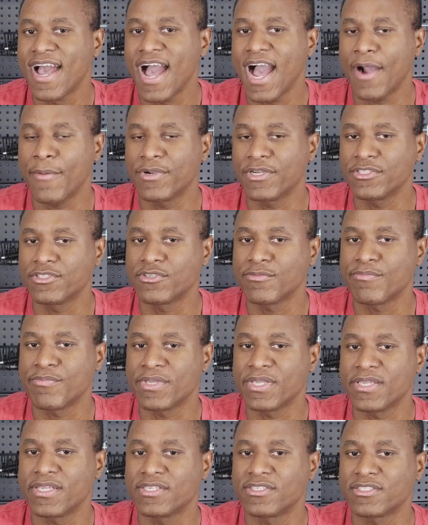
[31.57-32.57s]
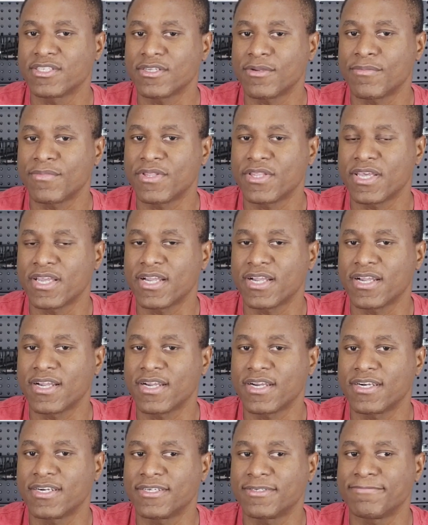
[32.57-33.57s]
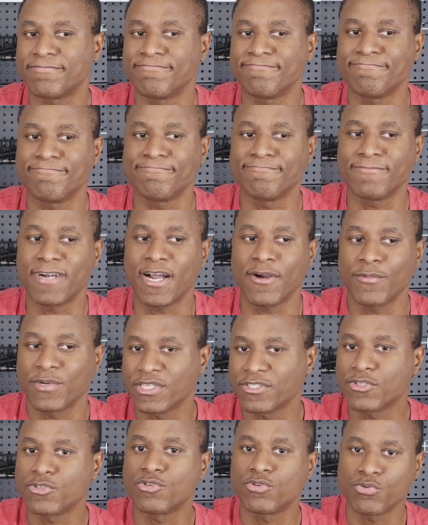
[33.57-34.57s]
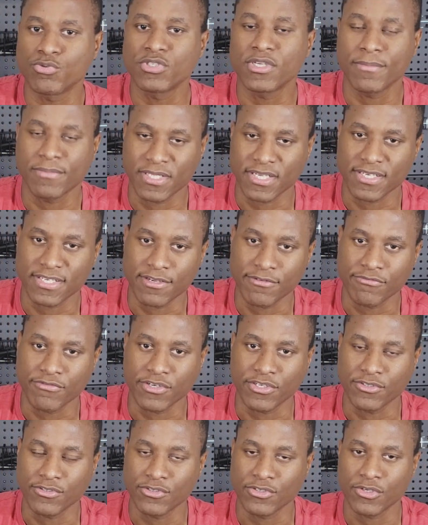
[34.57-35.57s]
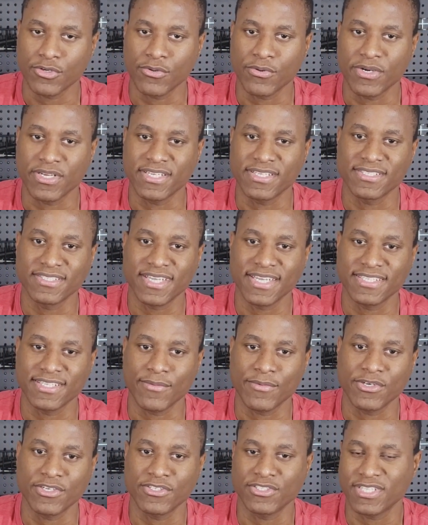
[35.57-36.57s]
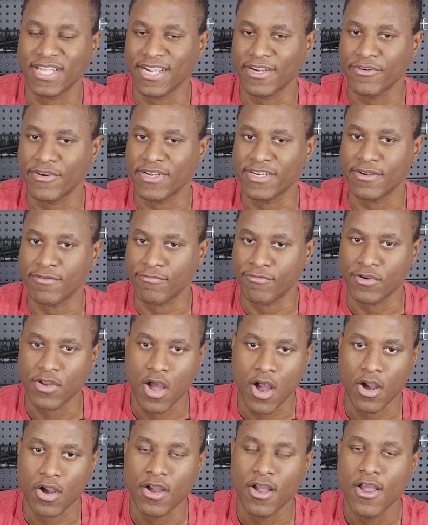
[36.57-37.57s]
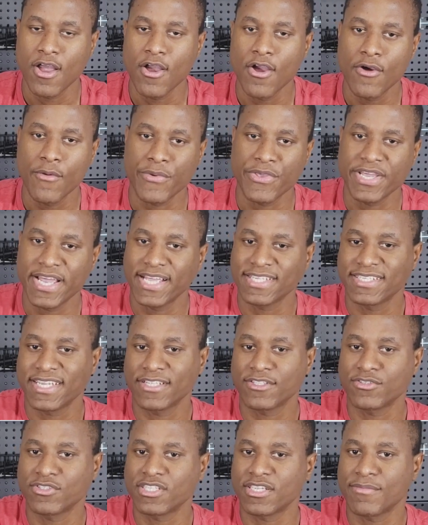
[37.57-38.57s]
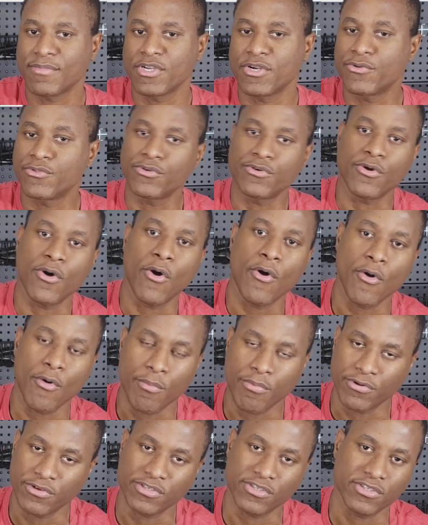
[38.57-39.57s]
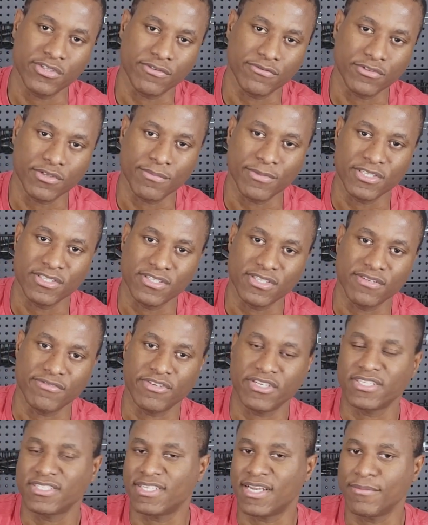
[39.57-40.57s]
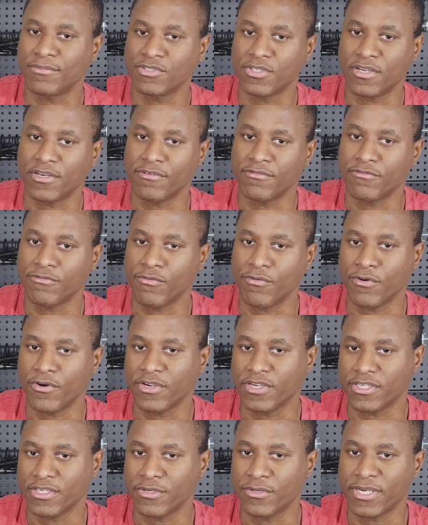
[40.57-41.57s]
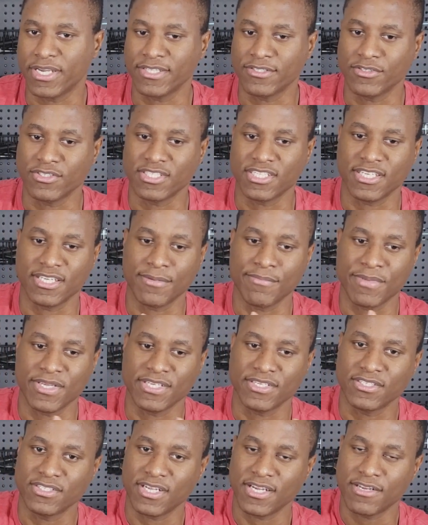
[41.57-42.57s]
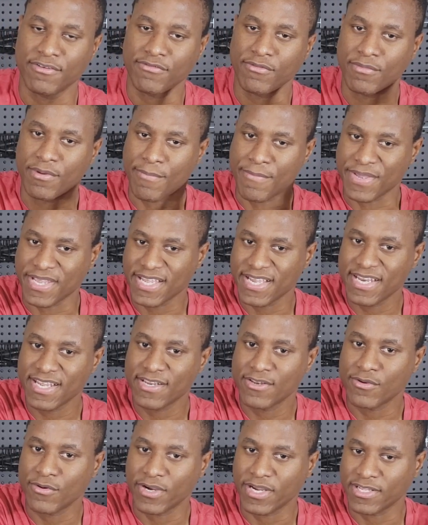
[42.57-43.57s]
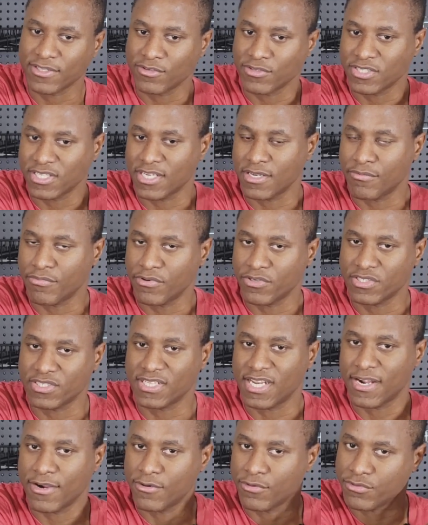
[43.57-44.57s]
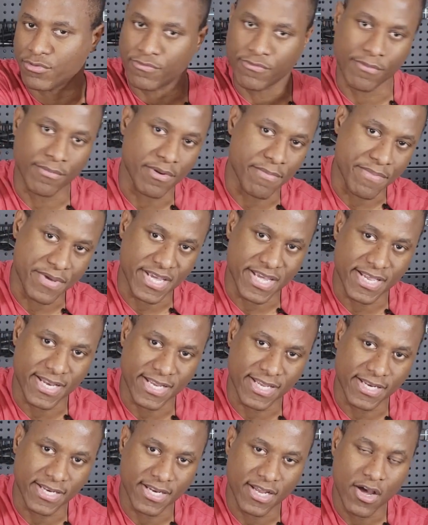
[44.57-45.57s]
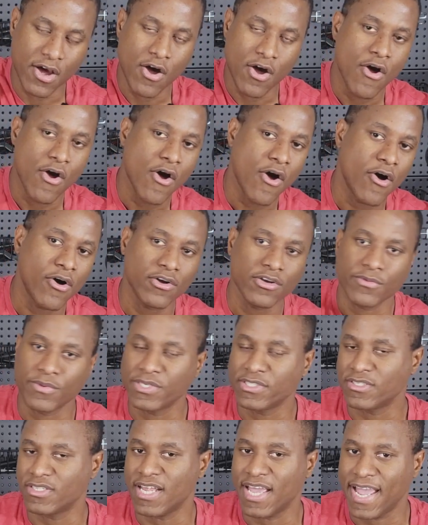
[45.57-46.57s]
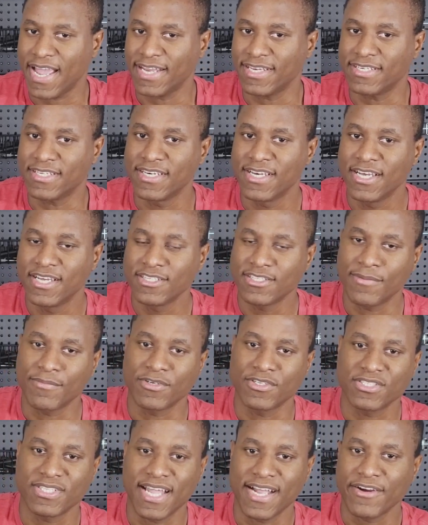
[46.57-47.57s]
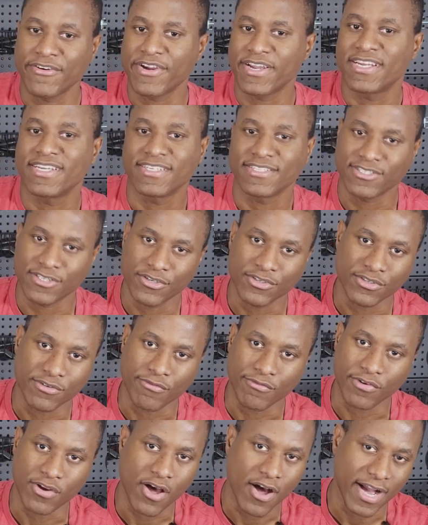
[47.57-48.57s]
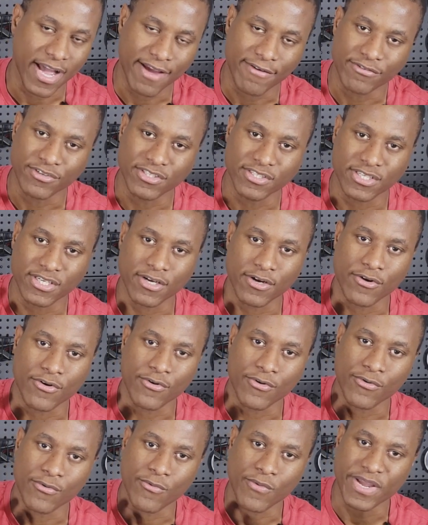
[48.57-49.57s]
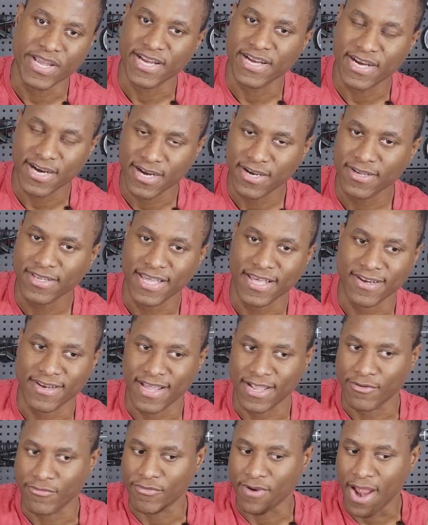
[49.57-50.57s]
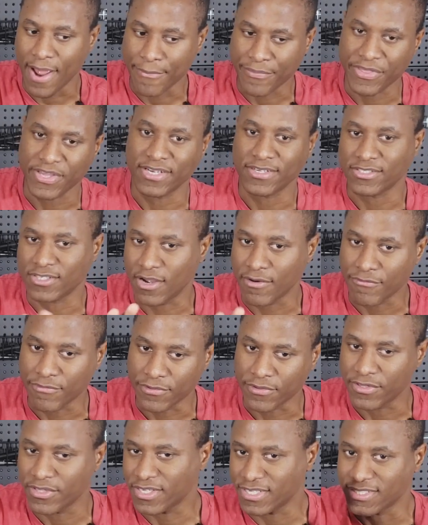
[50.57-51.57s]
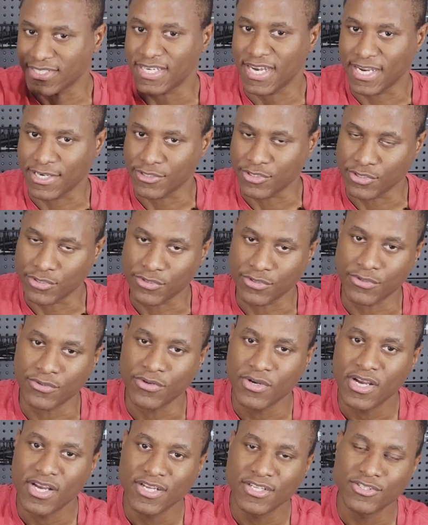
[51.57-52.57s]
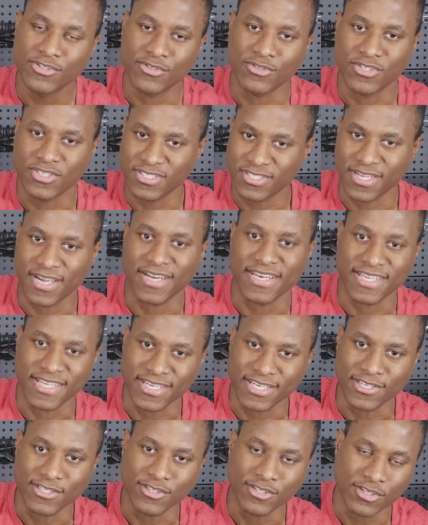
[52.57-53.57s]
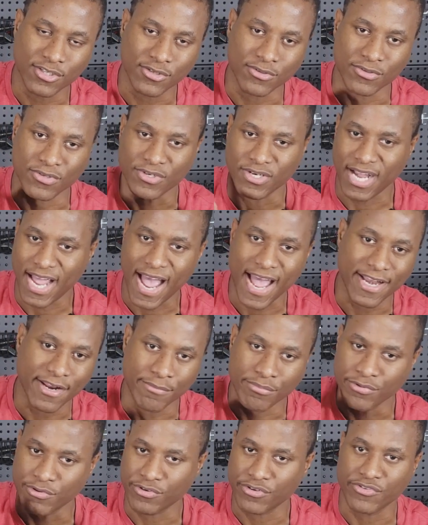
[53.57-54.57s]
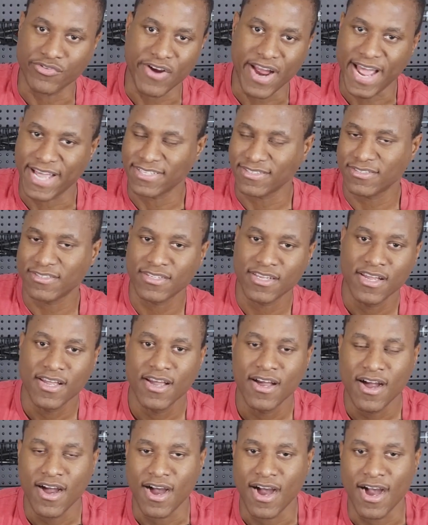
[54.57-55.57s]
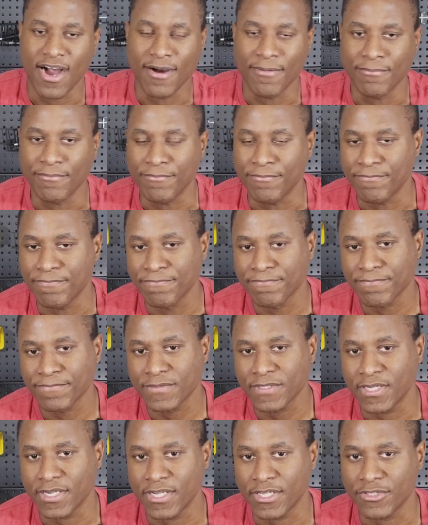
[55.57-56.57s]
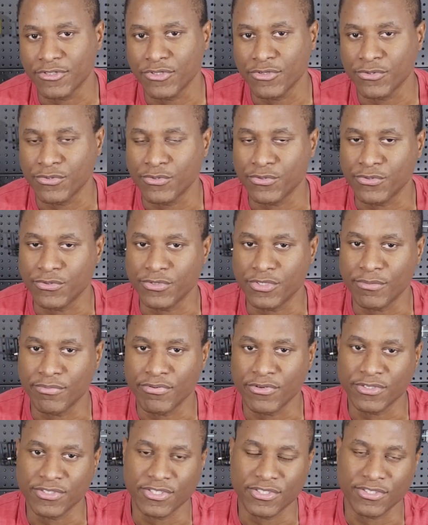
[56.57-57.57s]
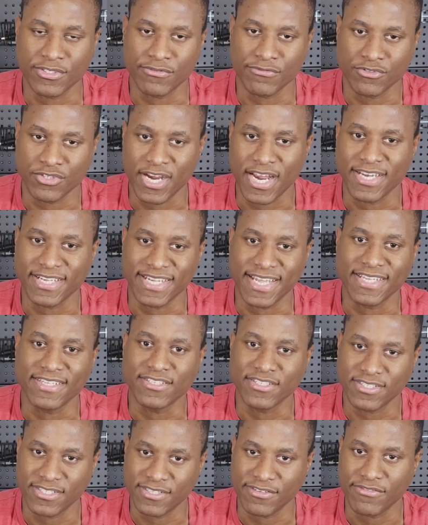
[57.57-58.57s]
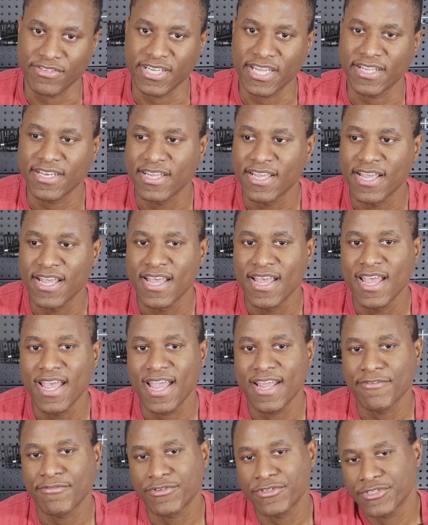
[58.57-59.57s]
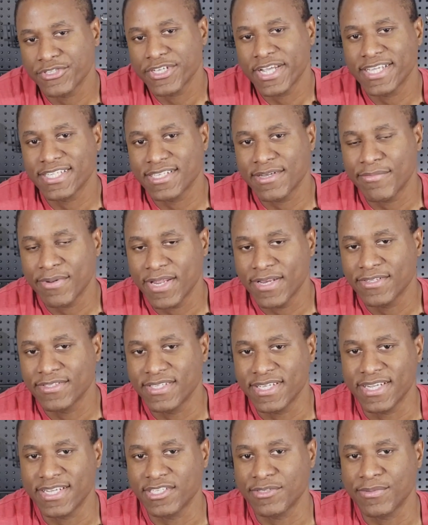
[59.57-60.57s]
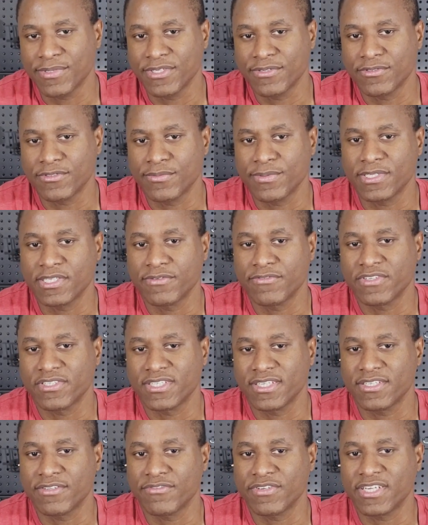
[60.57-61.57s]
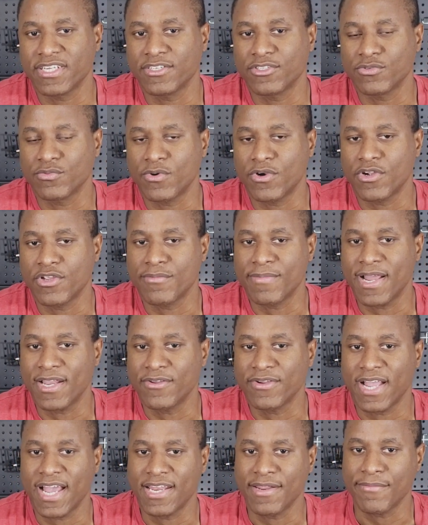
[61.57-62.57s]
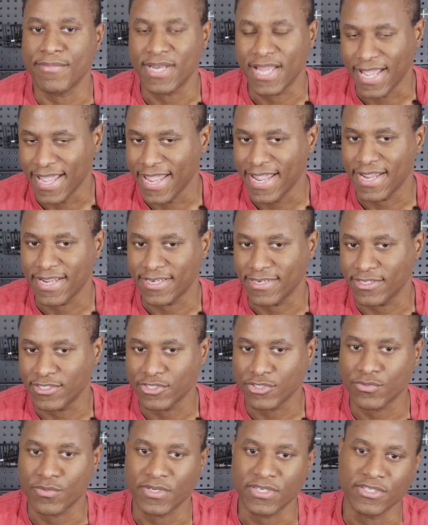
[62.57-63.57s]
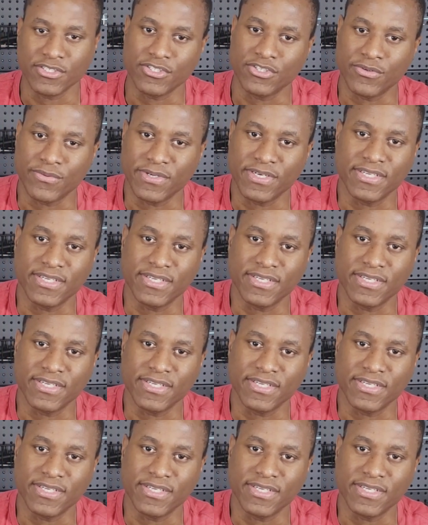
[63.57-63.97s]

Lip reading: I wanted to be something, I wanted to do something different. So in this case, I wanted to start creating a vlog where you guys get to see me go through the whole process of some of the certificates that I'm studying for. You know, get to see me study from the beginning, or get to see the process that I go through from the beginning all the way to the end. So I'm going to start creating a series of vlog every single week, kind of like wrap things up for the things that I do to study, to kind of progress through the process of trying to get the certificate. And for those of you guys that are planning to take a specific certificate as well, you might look at it and be like, hey, this is what it's doing,